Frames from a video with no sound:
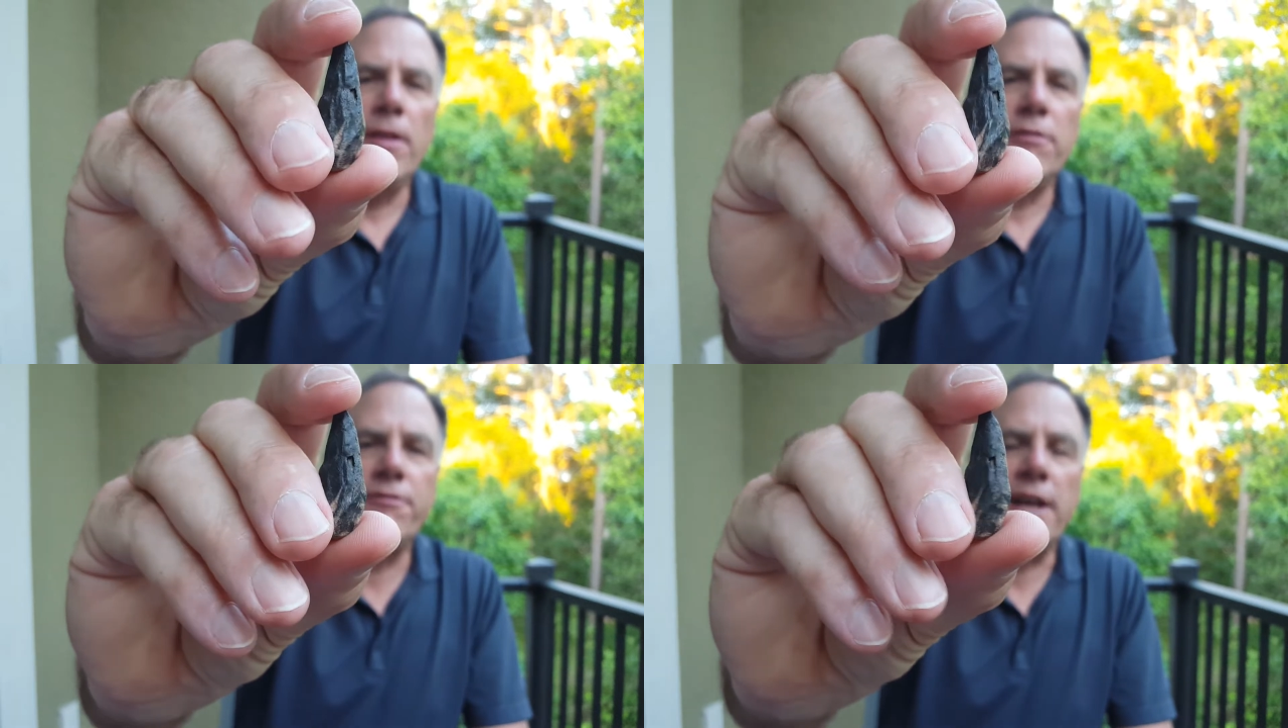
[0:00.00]

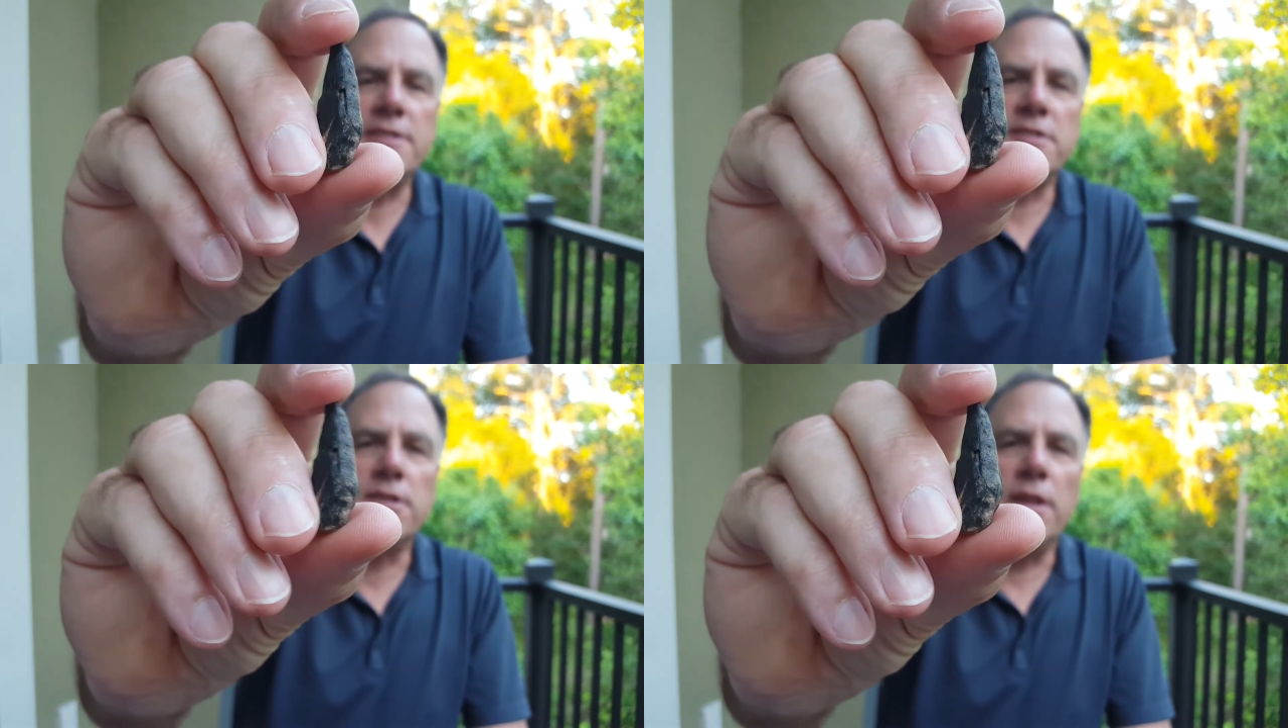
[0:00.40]

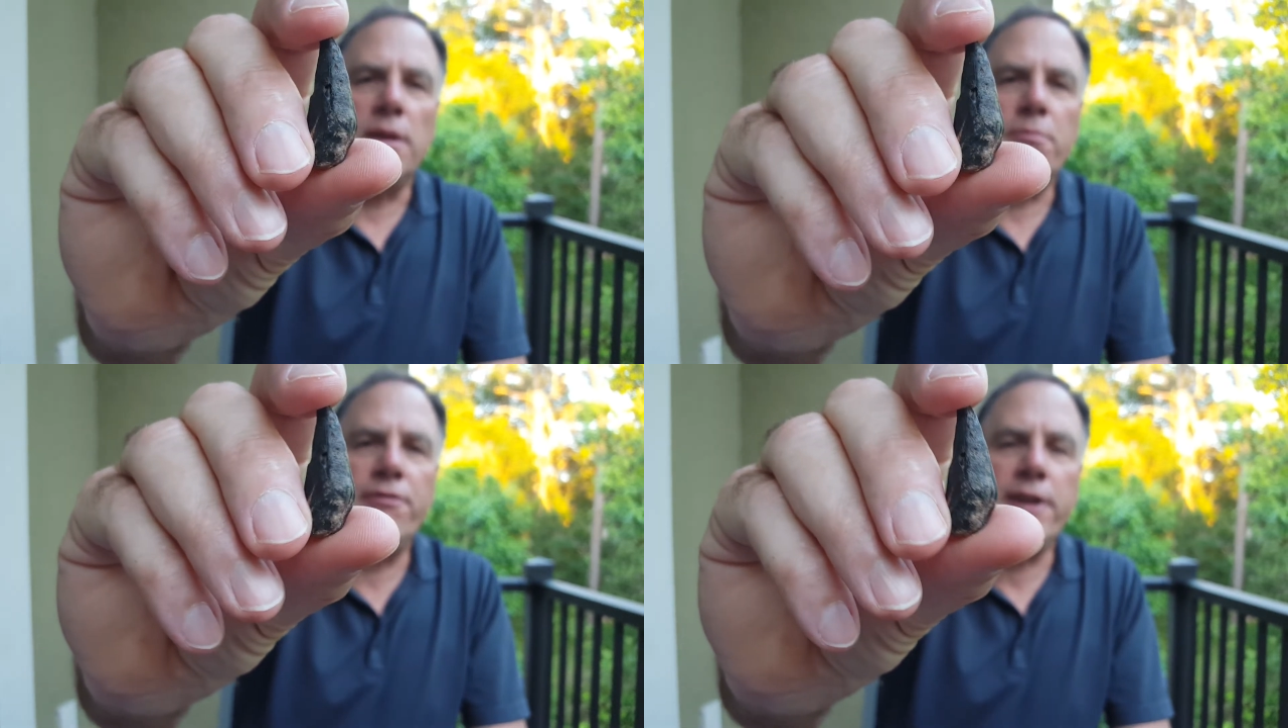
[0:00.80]
Fossil
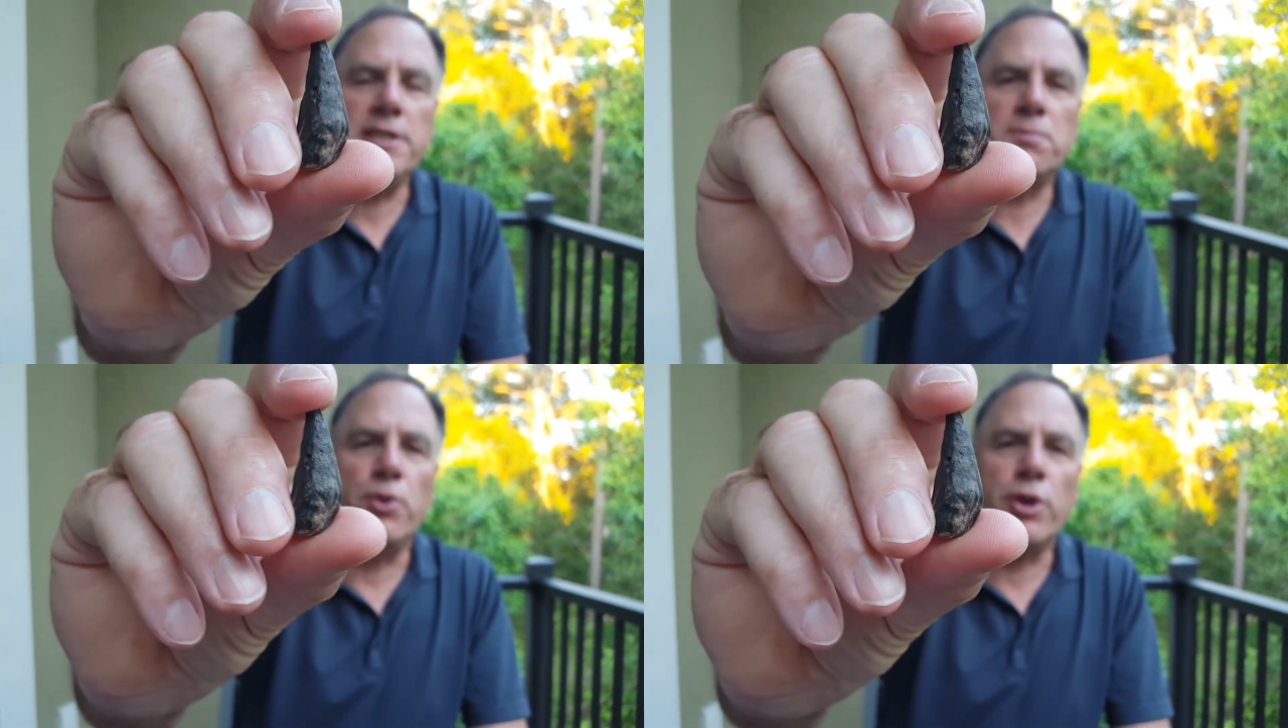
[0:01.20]
Club
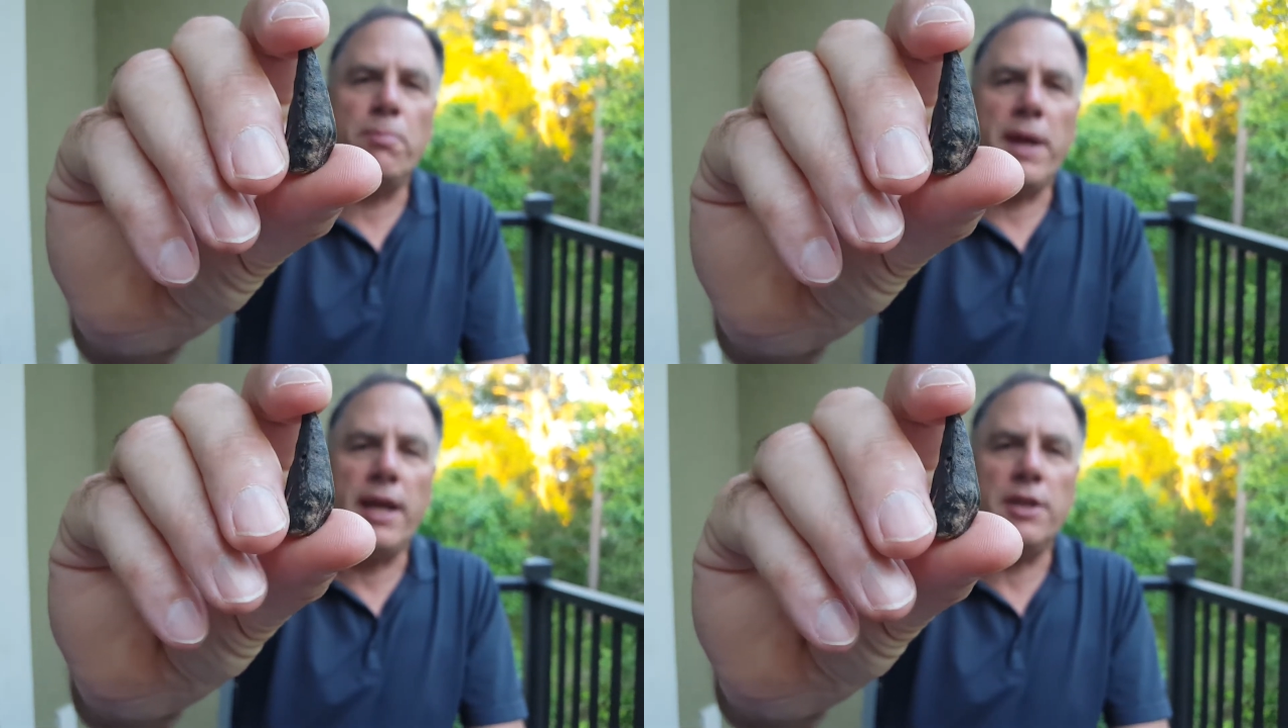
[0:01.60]
Facebook
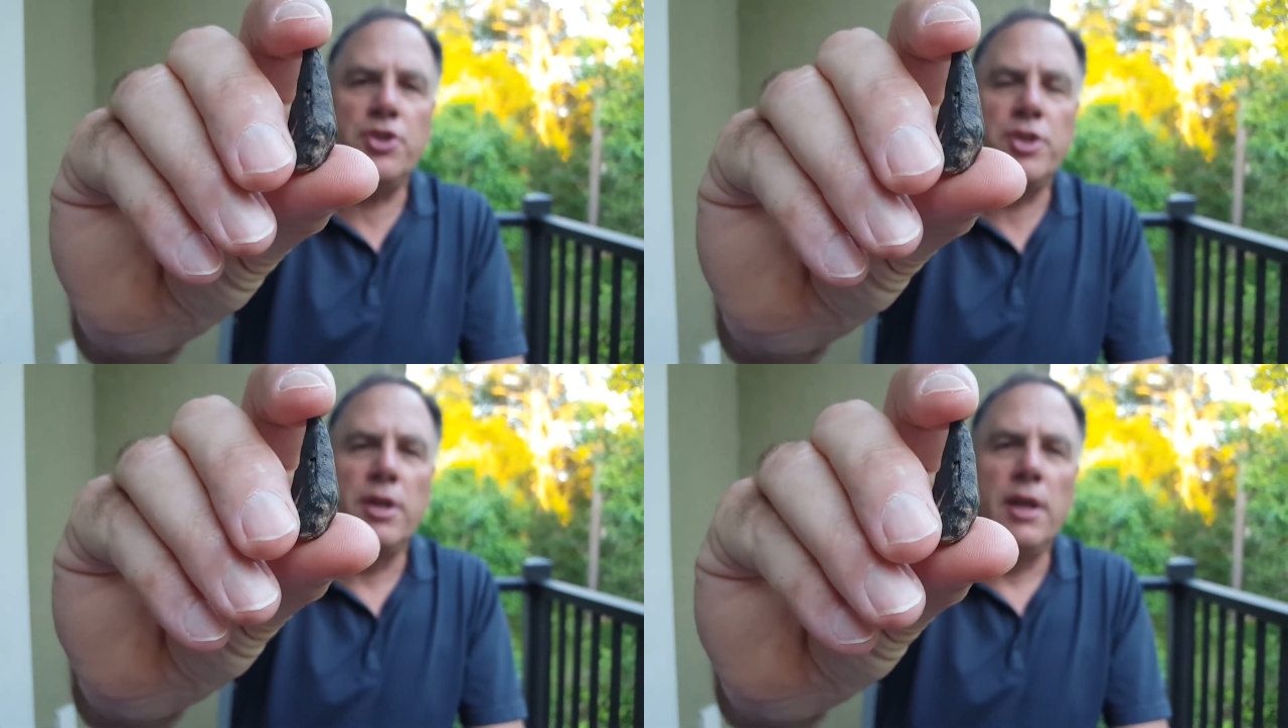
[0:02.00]

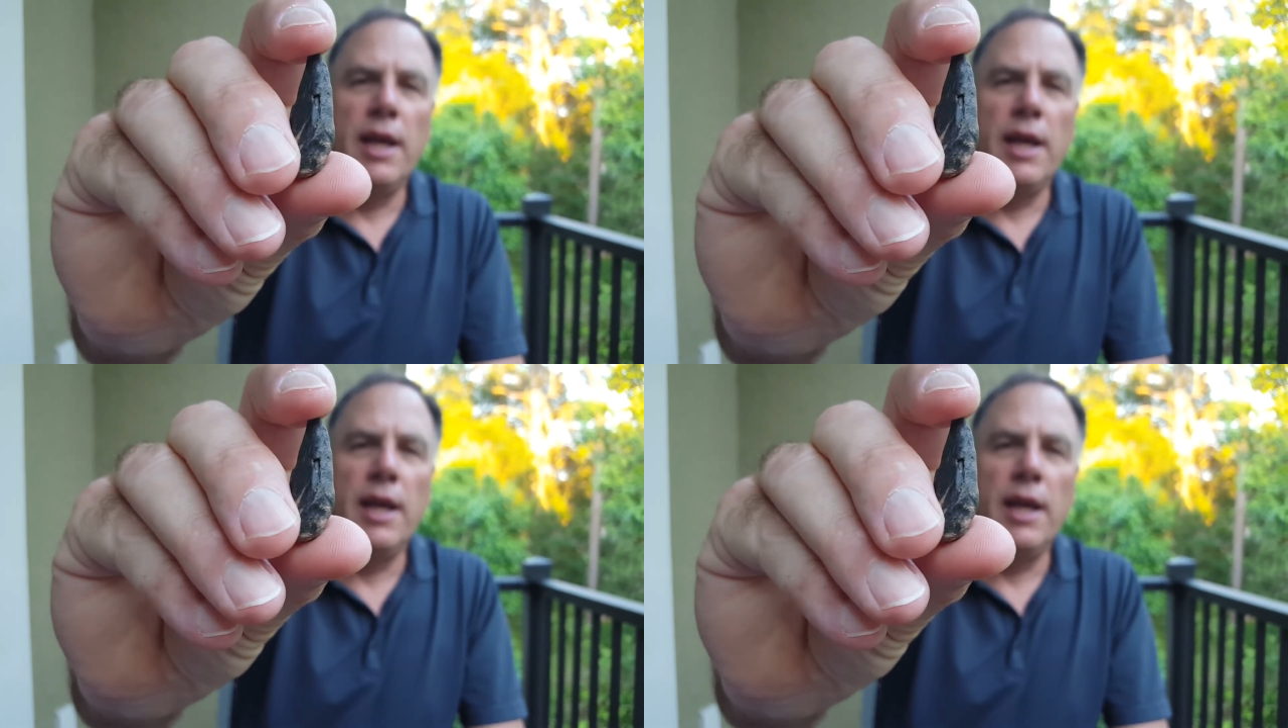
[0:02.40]
page.